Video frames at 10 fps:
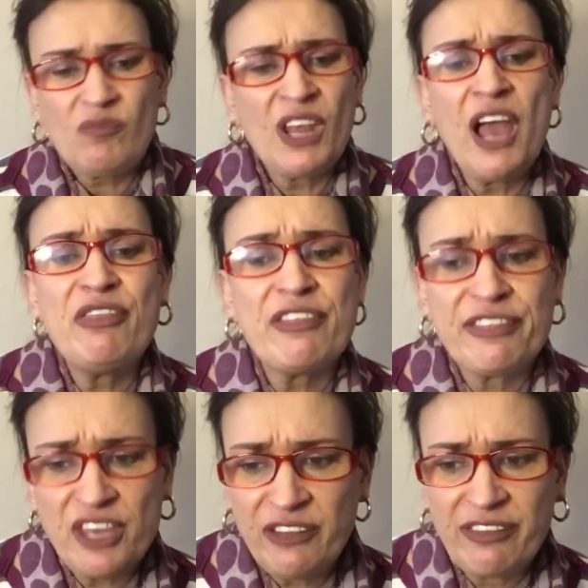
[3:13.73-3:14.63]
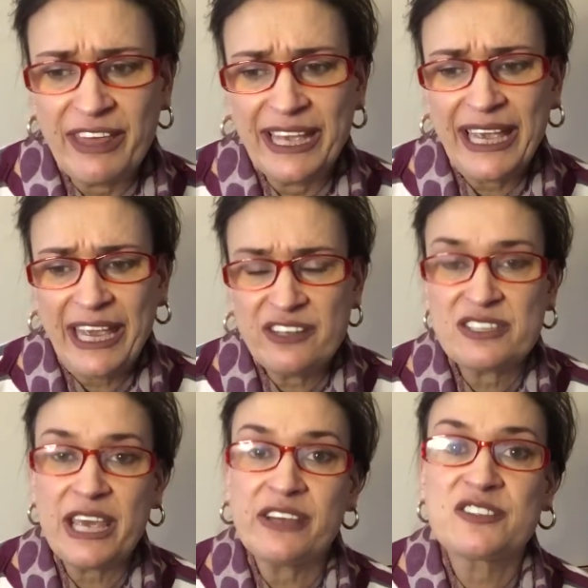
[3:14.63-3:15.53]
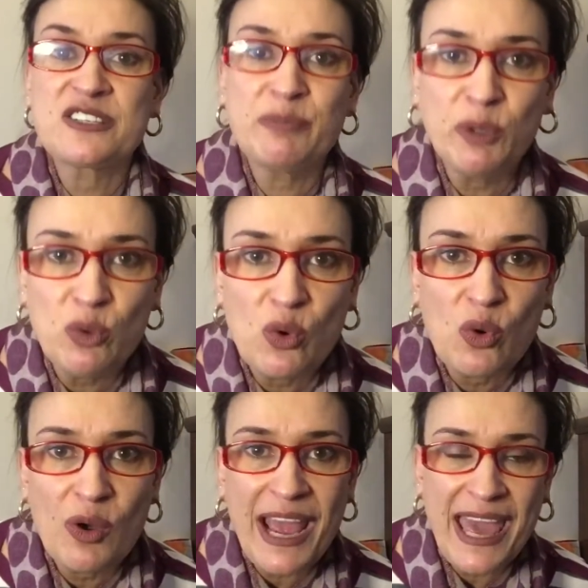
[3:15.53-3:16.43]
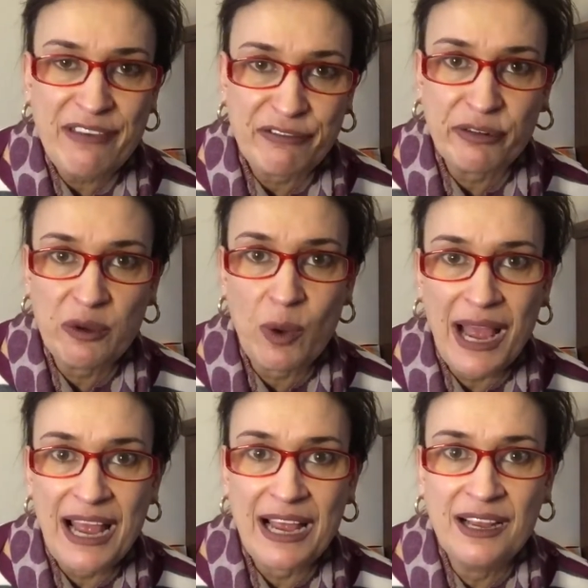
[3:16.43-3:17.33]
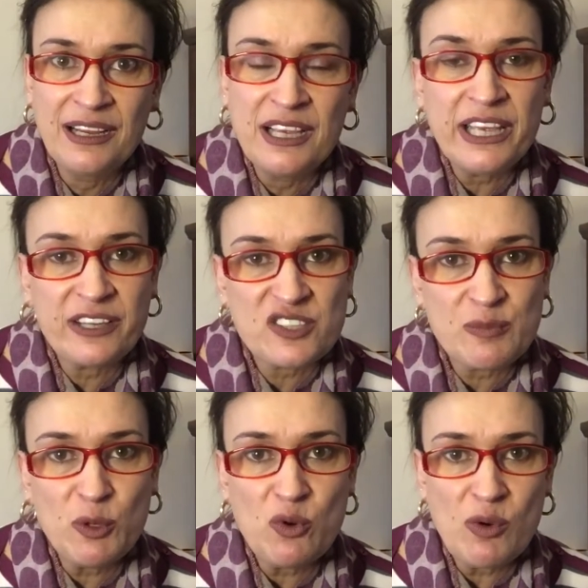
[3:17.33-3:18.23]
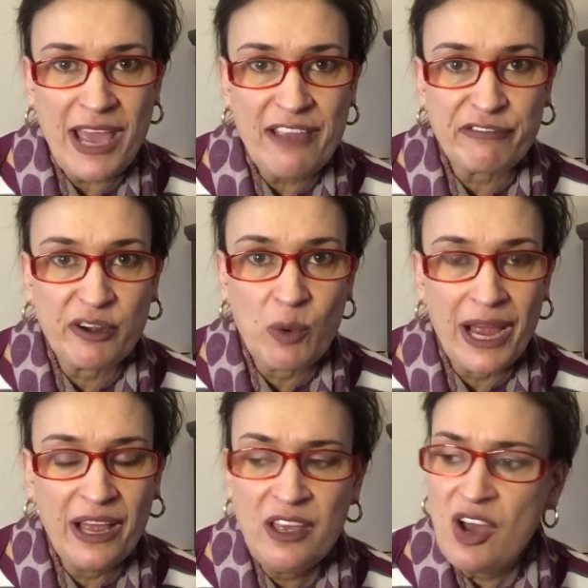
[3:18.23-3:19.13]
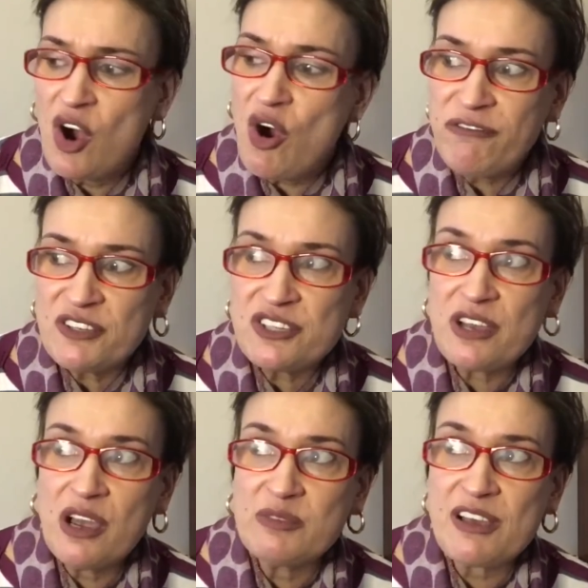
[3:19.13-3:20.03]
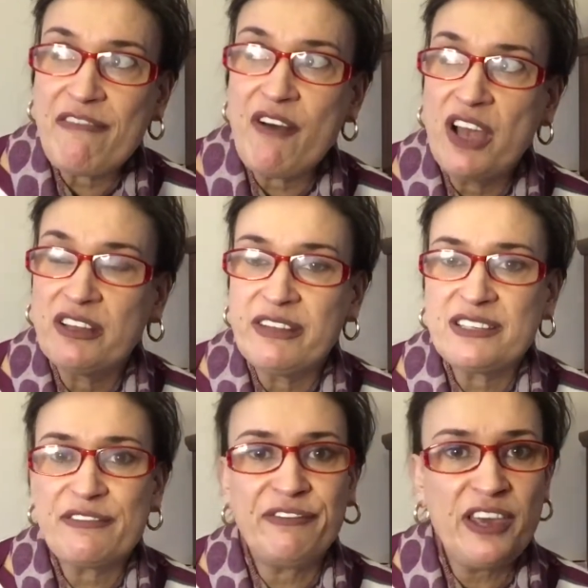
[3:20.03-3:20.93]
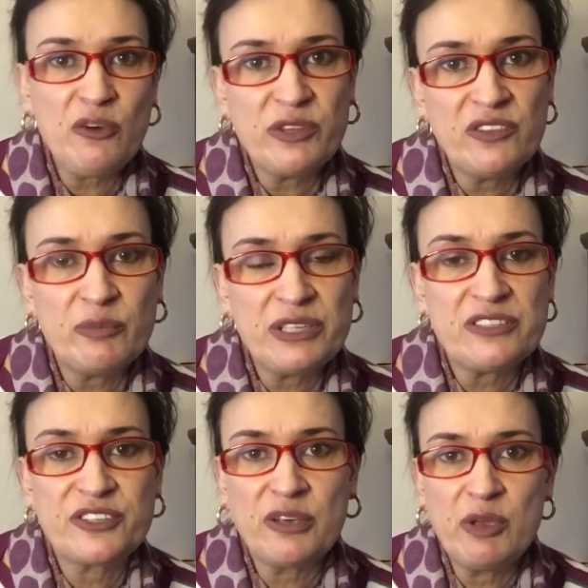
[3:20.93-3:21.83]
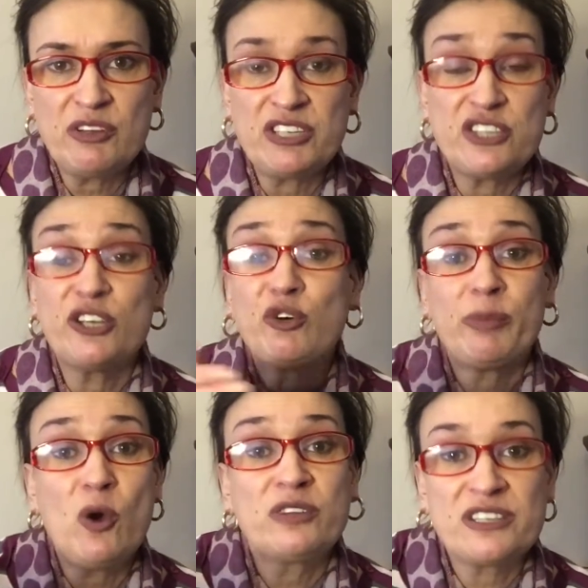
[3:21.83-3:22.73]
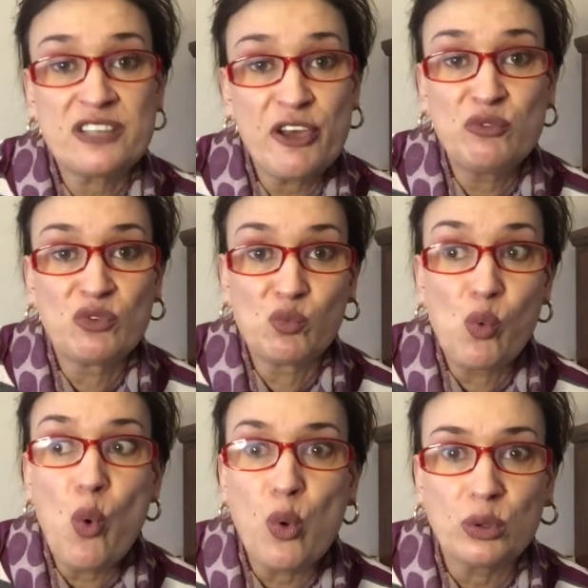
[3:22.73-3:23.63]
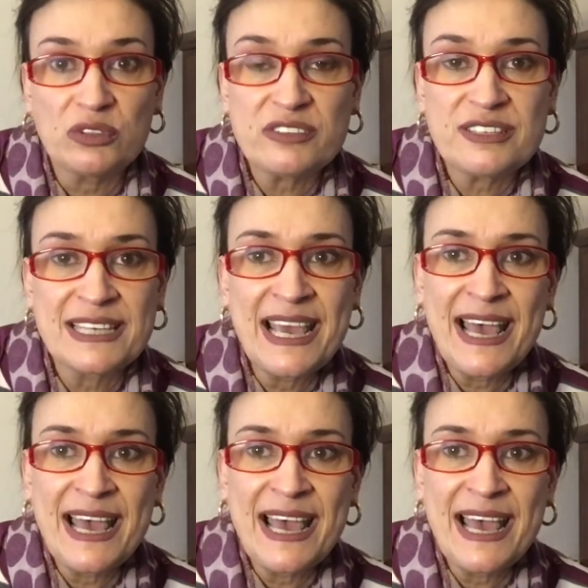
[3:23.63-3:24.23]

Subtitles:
And the third thing is explore everywhere. Explore everywhere. Oftentimes I find that there's a fear within the business community to look beyond its own walls